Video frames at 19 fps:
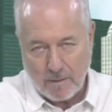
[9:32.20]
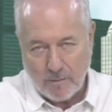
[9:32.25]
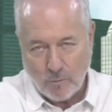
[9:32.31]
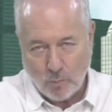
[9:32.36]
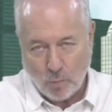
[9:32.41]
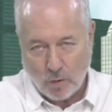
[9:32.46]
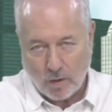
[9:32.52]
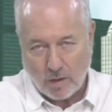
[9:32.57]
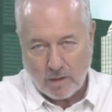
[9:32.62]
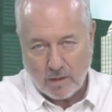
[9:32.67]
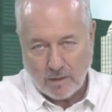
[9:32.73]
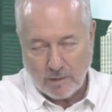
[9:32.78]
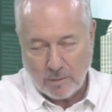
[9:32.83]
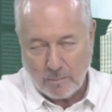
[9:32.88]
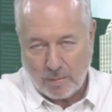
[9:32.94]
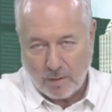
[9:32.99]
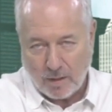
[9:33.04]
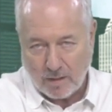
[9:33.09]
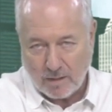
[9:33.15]
work on the
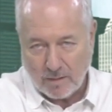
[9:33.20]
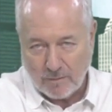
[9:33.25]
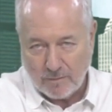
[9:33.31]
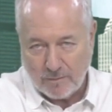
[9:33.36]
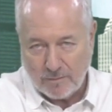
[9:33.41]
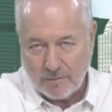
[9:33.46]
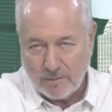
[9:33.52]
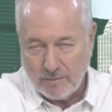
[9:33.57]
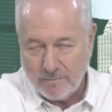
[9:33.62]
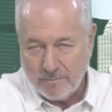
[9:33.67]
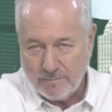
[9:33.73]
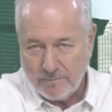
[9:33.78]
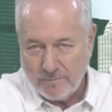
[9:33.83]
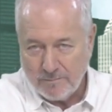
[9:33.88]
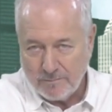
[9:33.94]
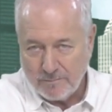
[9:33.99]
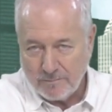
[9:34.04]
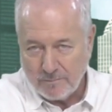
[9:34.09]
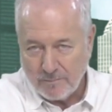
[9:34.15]
part of
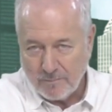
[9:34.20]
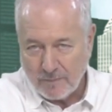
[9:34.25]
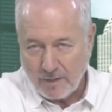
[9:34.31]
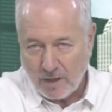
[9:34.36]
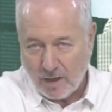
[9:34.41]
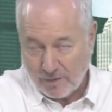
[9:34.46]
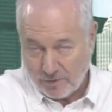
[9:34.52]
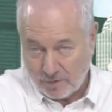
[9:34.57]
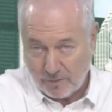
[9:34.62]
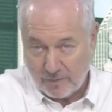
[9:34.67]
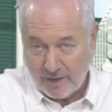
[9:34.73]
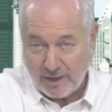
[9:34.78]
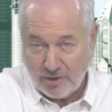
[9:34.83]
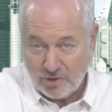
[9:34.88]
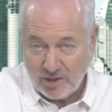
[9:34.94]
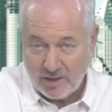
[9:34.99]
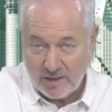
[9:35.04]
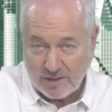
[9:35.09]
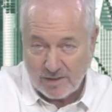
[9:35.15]

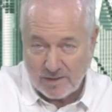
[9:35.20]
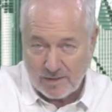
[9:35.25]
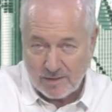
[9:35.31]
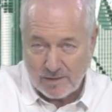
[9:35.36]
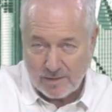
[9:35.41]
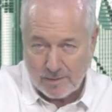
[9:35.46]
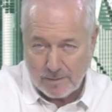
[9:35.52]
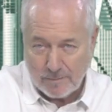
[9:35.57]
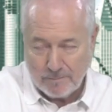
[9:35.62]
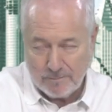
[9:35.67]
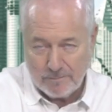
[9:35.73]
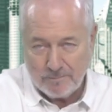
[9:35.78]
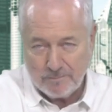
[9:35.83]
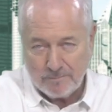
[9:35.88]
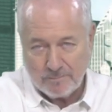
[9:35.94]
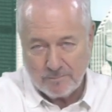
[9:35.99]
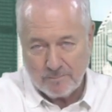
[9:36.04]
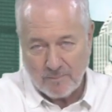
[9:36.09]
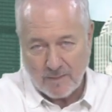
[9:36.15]
conservationists.
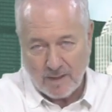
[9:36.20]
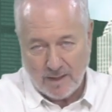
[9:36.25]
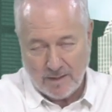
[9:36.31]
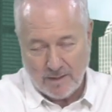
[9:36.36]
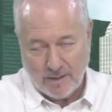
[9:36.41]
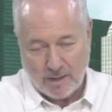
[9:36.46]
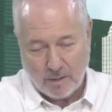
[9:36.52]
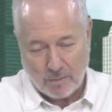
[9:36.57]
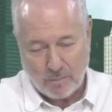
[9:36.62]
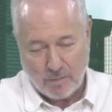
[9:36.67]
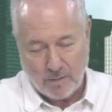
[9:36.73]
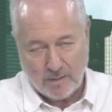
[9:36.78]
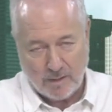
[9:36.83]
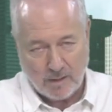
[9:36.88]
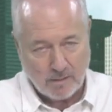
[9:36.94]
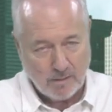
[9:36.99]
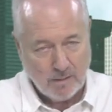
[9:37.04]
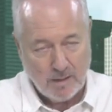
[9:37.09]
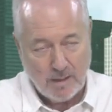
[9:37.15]
And
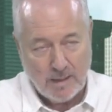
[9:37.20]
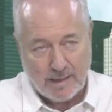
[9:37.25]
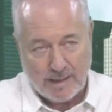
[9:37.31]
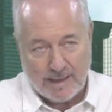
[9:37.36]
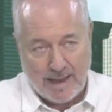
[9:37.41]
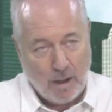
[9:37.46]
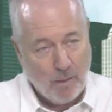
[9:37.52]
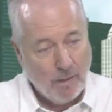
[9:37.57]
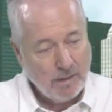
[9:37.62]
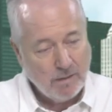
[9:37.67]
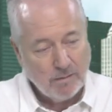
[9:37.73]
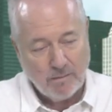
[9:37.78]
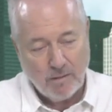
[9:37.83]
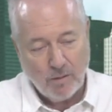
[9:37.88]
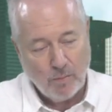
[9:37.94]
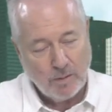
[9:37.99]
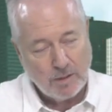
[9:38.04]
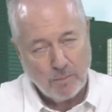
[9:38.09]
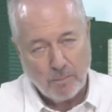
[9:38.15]
they're now I don't
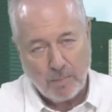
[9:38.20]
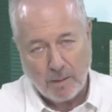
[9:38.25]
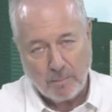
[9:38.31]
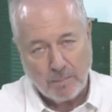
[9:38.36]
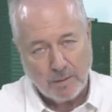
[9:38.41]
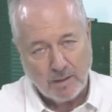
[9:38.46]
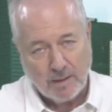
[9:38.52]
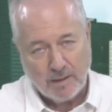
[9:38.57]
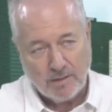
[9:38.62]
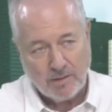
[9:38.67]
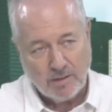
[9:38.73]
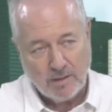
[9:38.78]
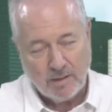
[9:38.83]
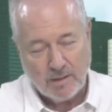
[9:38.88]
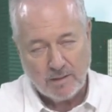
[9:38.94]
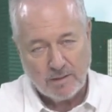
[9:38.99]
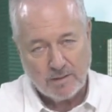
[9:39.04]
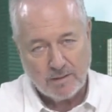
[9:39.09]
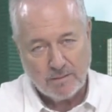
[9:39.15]
know what the population
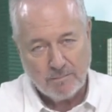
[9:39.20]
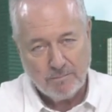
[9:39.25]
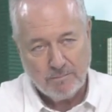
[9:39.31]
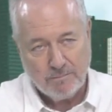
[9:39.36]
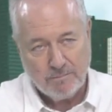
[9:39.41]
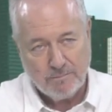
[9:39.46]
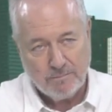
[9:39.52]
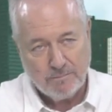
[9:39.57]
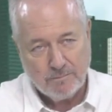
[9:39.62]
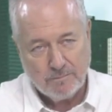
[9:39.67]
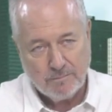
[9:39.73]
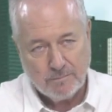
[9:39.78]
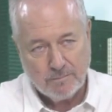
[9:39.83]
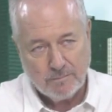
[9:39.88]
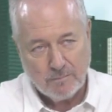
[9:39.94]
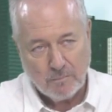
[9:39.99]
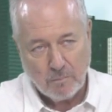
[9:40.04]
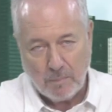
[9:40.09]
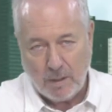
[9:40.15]
is.
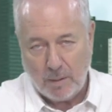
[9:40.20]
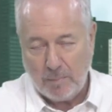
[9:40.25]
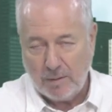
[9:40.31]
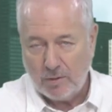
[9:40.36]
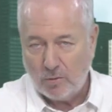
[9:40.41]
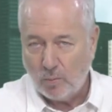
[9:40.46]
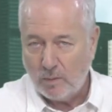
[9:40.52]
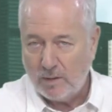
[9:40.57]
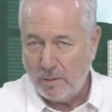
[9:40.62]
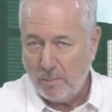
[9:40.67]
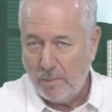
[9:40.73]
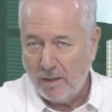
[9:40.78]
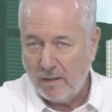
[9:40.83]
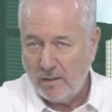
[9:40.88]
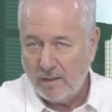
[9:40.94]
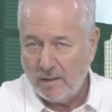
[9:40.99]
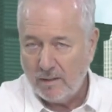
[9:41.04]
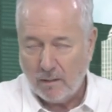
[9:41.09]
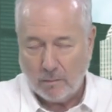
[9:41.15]
Maybe 20
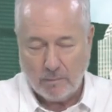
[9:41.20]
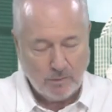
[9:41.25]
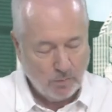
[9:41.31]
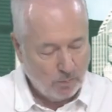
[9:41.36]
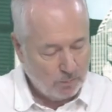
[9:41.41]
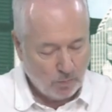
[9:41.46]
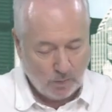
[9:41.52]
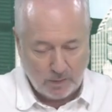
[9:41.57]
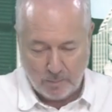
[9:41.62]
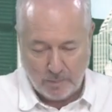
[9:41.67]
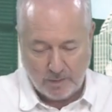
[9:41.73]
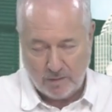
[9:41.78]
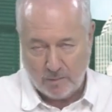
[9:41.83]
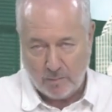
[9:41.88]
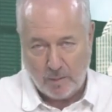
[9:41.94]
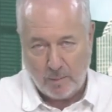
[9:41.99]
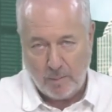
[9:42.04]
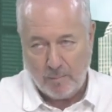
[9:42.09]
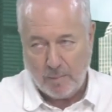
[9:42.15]
million. Oh, no, 20 million.
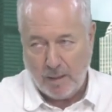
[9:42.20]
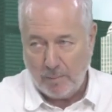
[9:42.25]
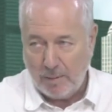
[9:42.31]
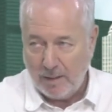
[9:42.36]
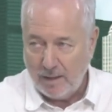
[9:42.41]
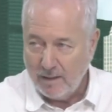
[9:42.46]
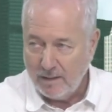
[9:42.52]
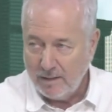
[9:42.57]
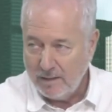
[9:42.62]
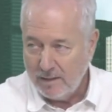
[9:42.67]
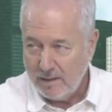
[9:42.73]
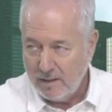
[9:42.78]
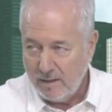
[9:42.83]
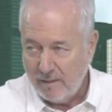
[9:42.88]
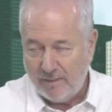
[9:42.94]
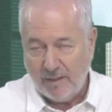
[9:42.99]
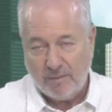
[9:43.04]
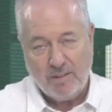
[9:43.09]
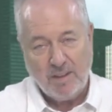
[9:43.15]
Maybe
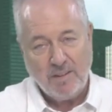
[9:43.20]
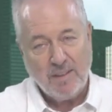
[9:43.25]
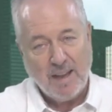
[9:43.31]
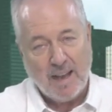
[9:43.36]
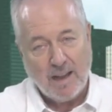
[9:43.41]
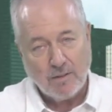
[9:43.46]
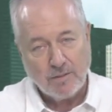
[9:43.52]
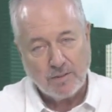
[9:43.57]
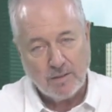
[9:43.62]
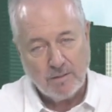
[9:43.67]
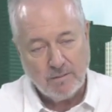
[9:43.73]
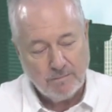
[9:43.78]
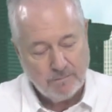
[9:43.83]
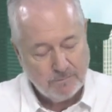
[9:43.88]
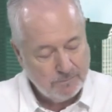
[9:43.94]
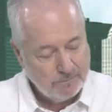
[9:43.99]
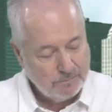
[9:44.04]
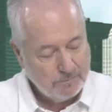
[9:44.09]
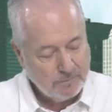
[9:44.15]
50,000.
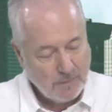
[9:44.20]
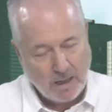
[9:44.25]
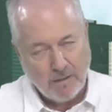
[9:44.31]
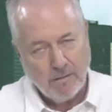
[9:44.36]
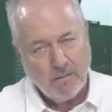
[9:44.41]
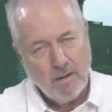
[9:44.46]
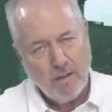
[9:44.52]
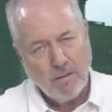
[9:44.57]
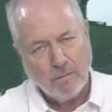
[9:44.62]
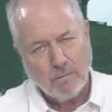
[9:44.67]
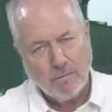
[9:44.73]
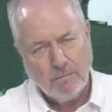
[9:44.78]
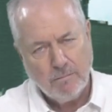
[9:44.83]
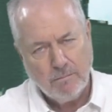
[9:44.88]
I don't know.